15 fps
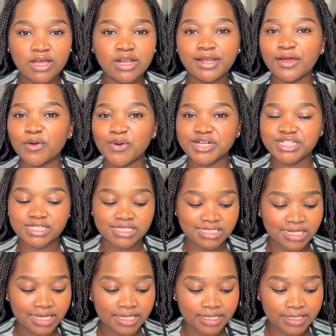the questions
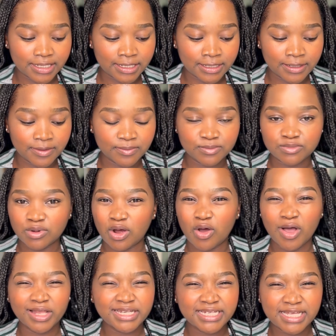like
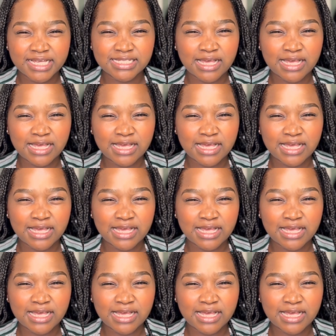holidays,